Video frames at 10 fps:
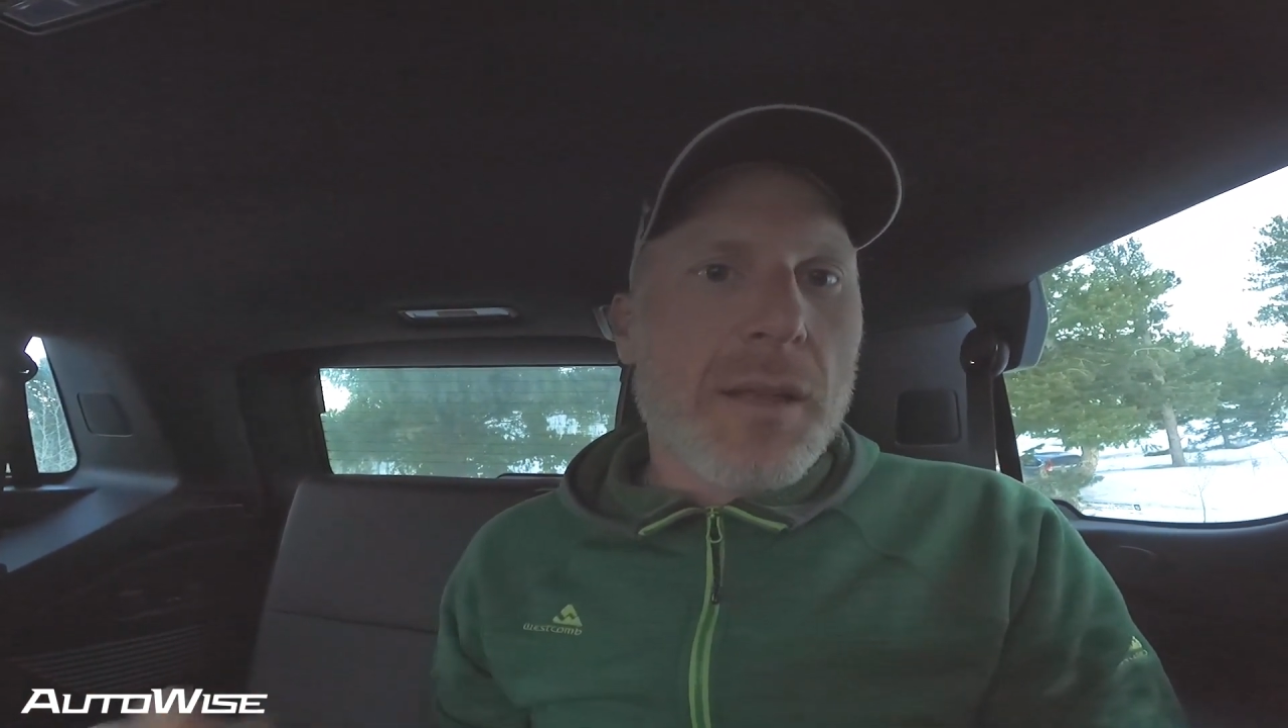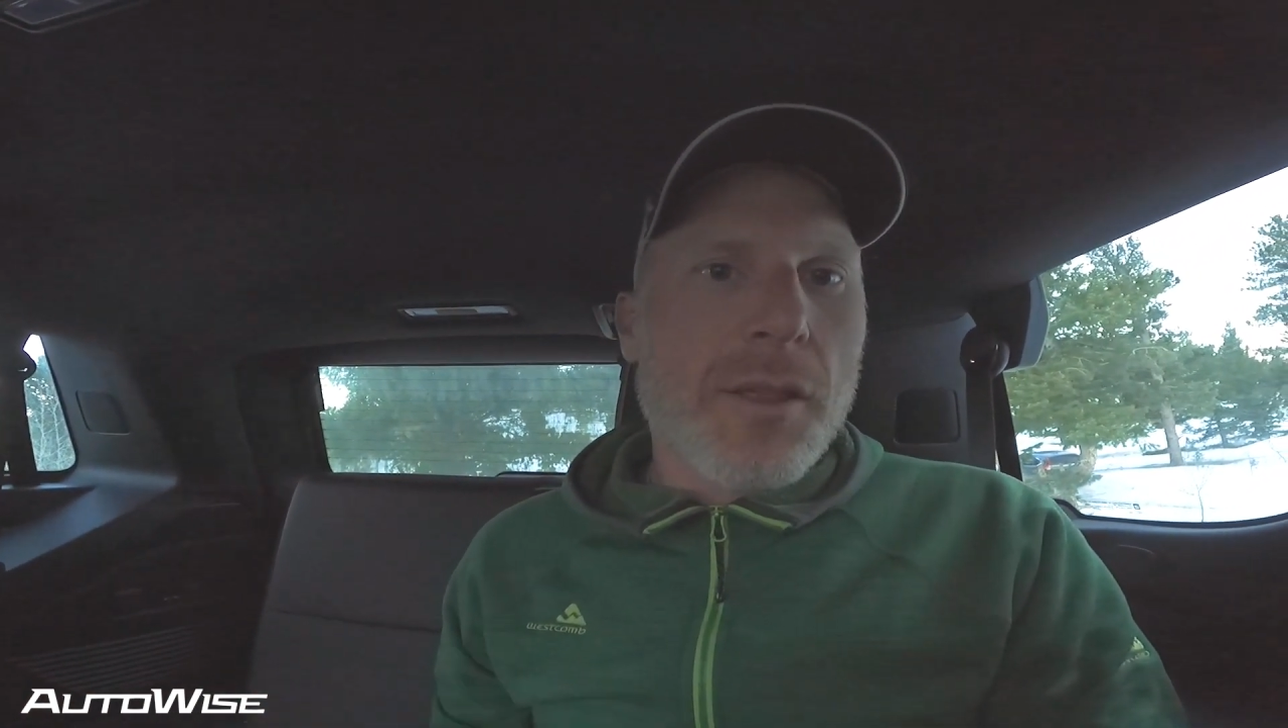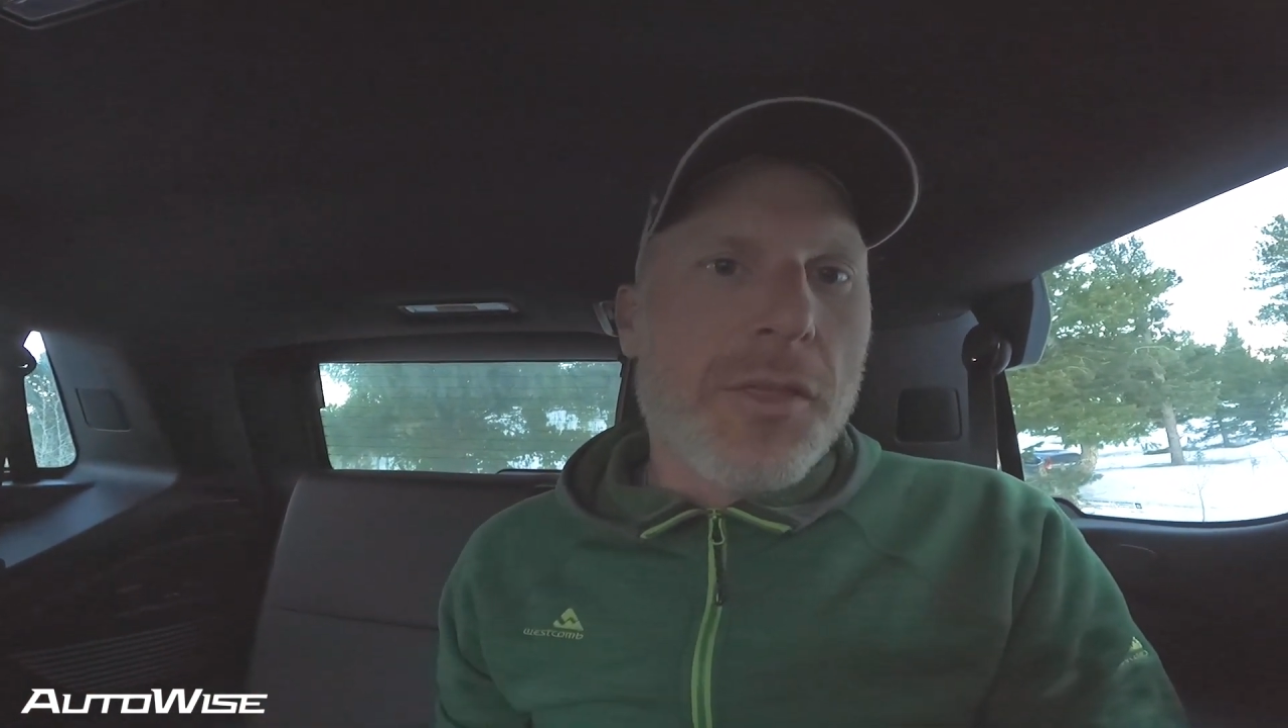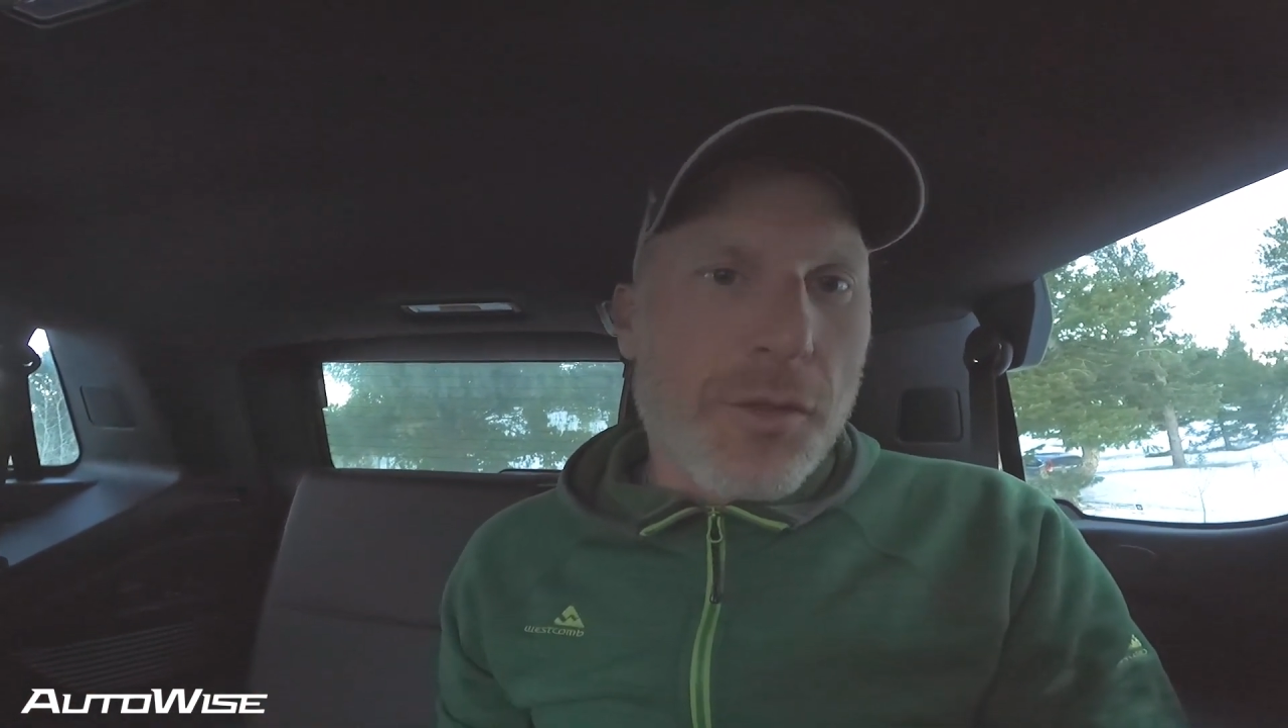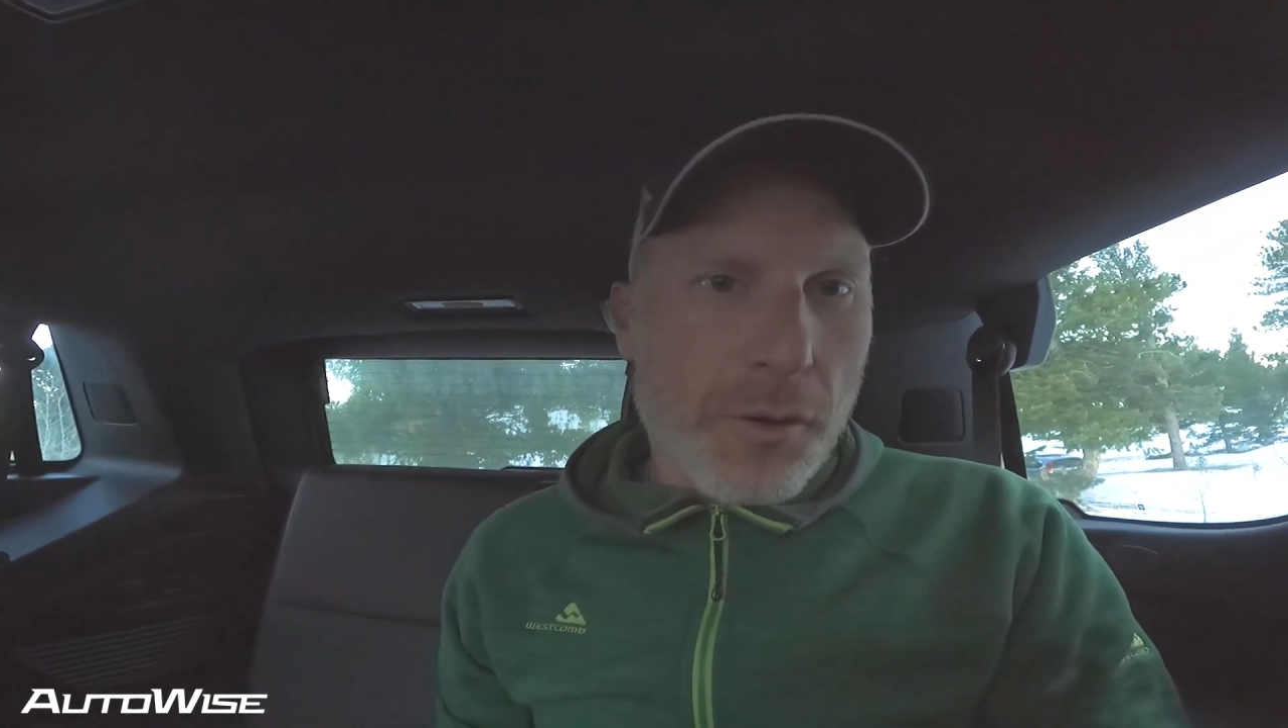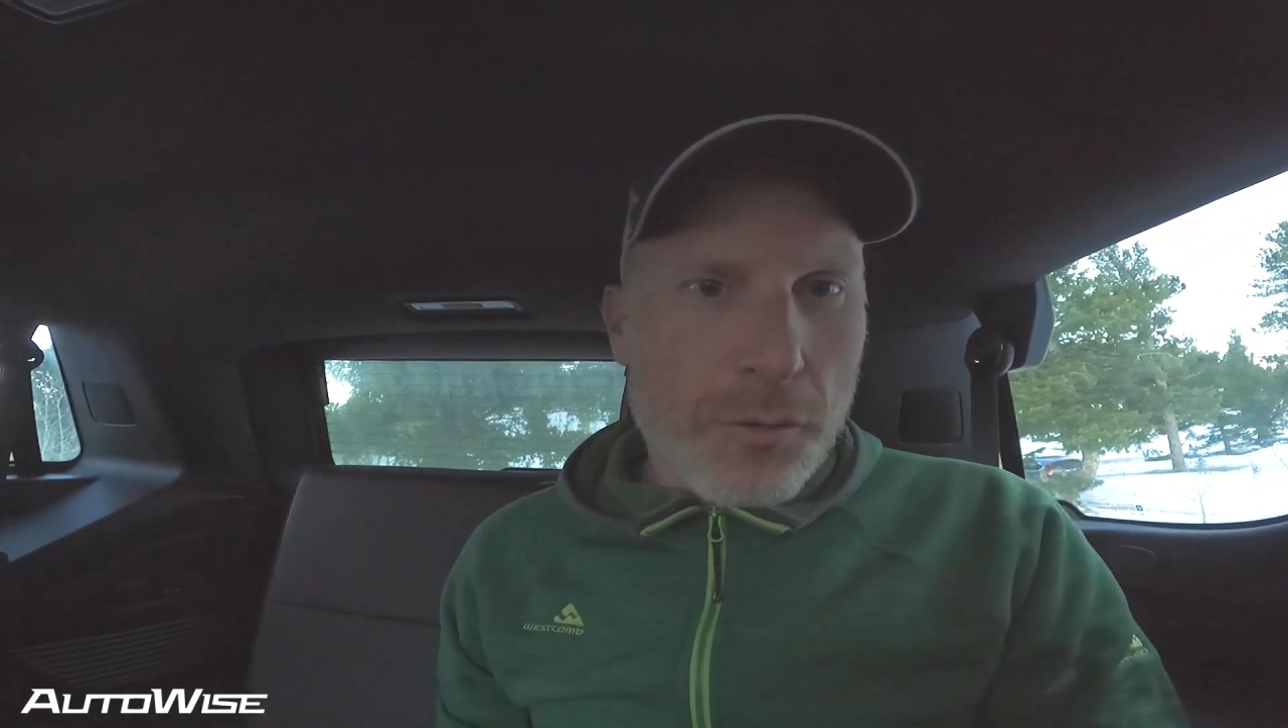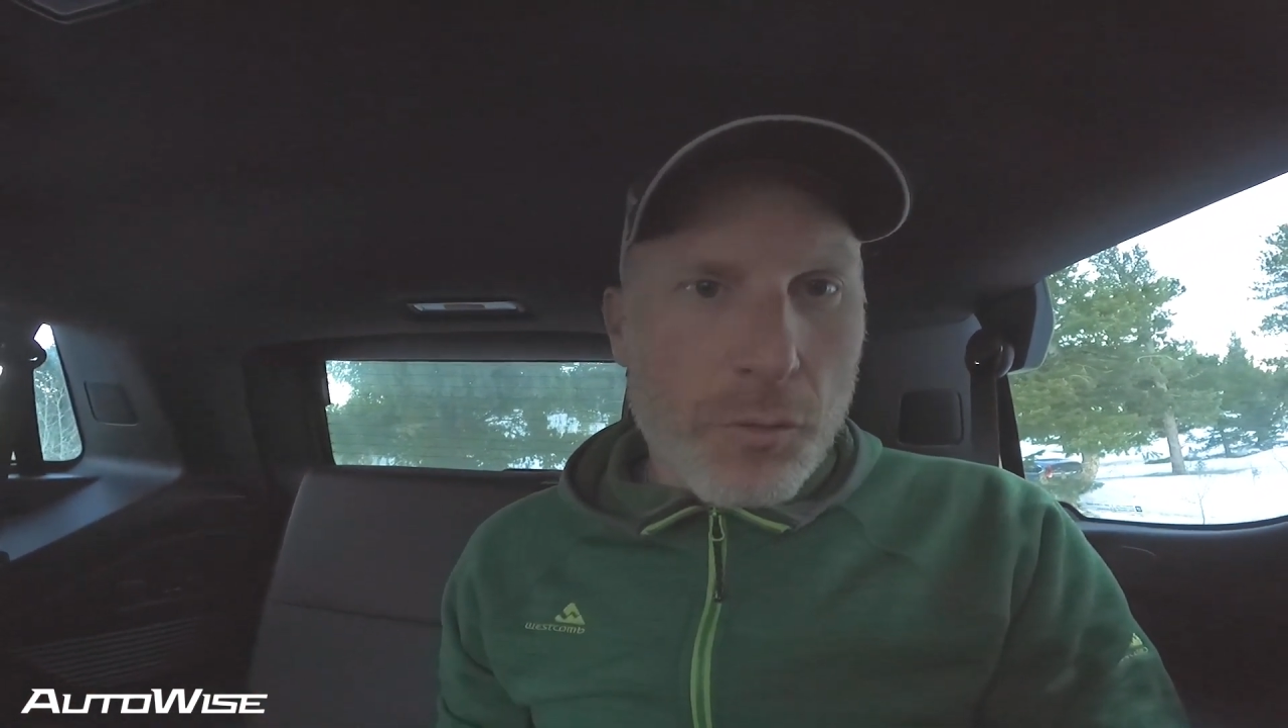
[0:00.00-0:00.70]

the third